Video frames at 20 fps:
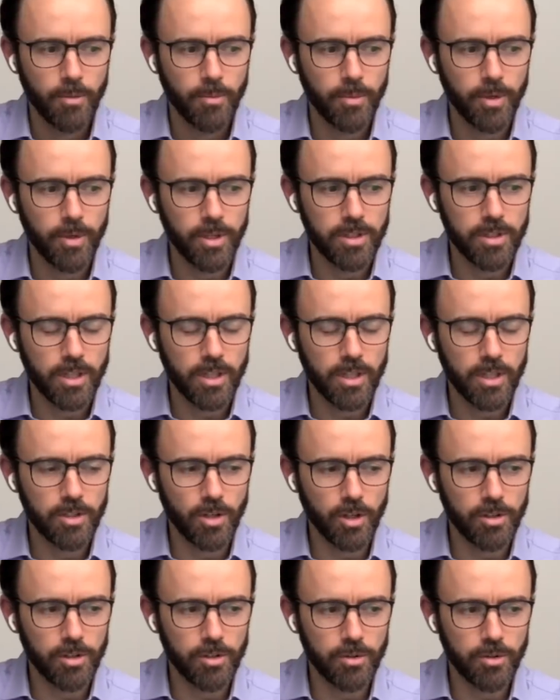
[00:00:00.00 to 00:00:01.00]
But
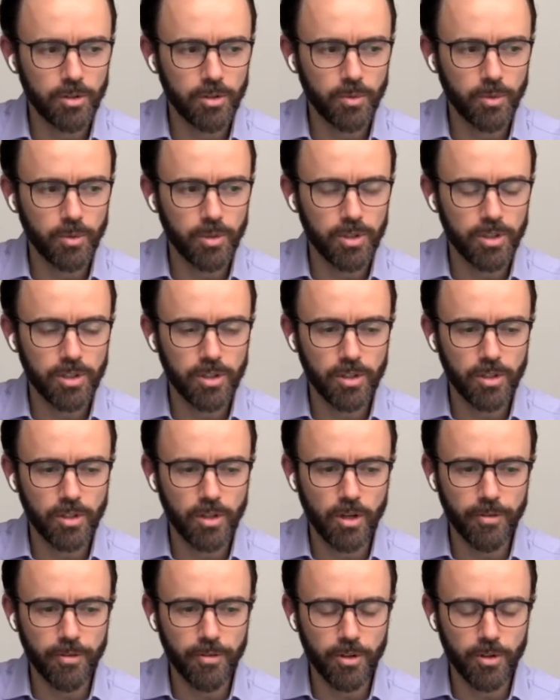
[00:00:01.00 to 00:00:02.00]
John, do you want to
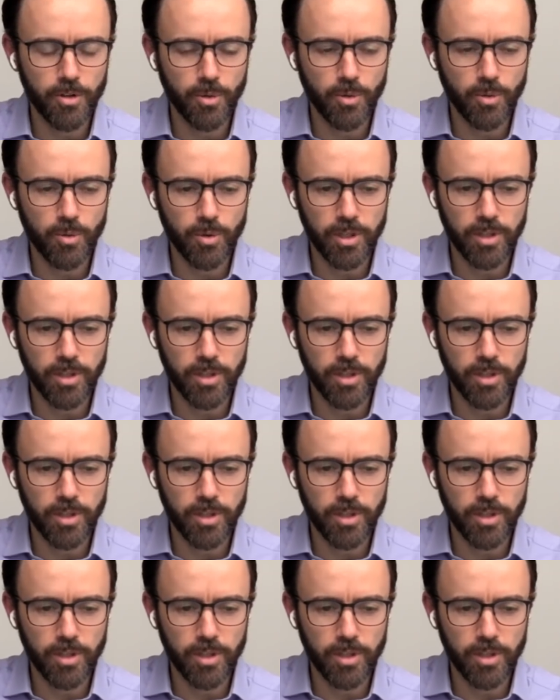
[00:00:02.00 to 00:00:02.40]
offer your